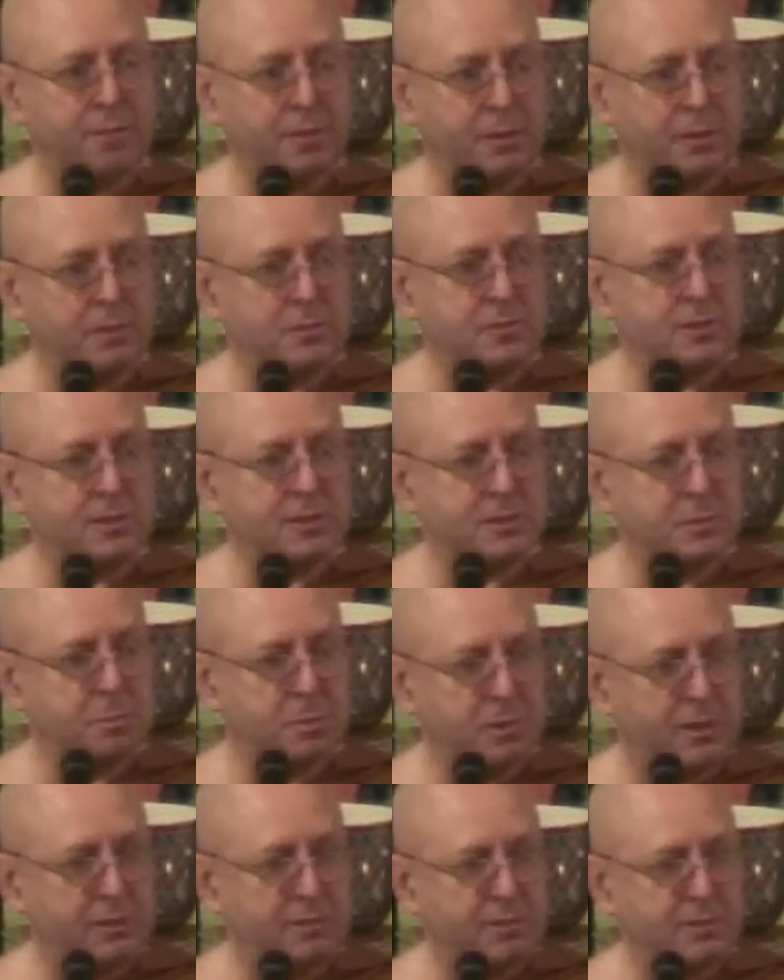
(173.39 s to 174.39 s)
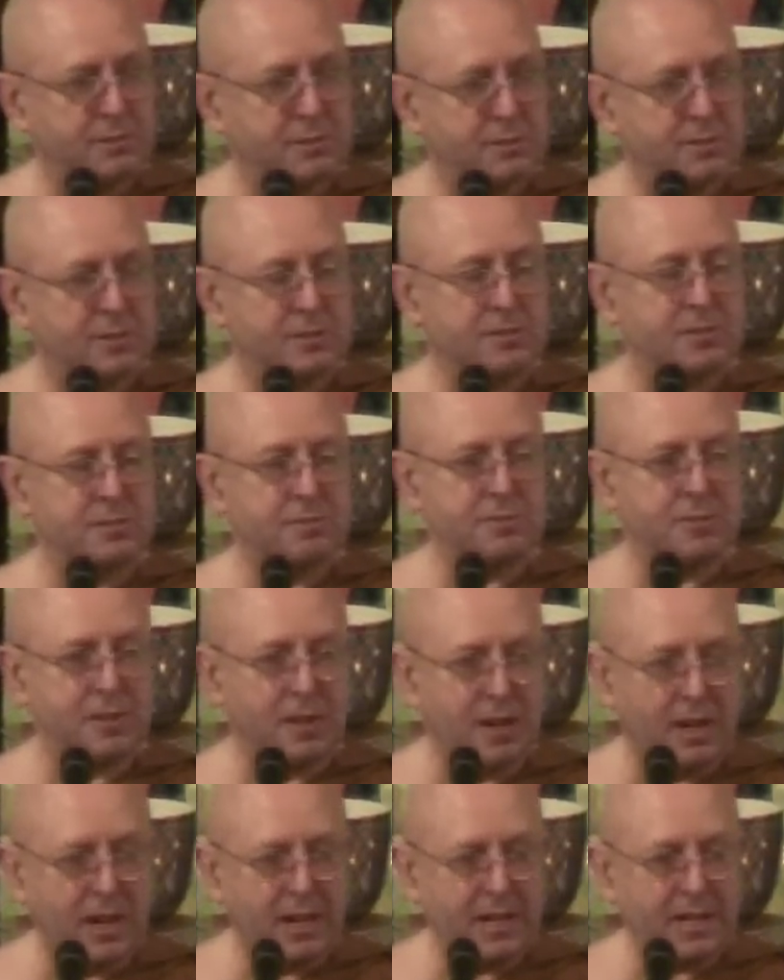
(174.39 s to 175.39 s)
those experiences of
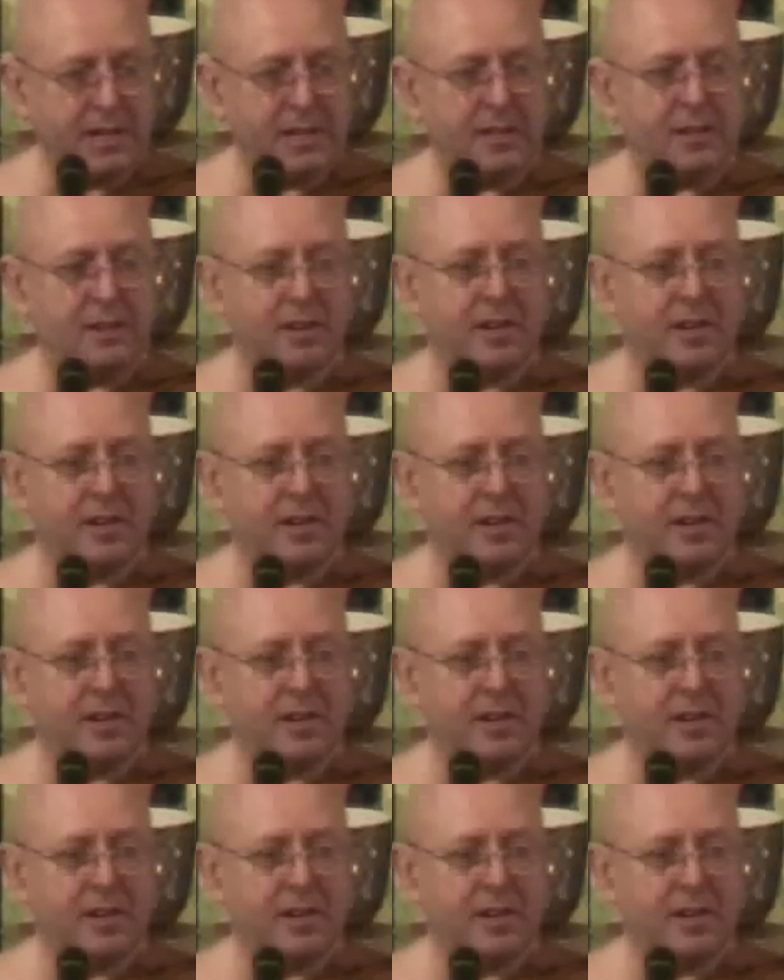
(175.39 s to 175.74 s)
dying,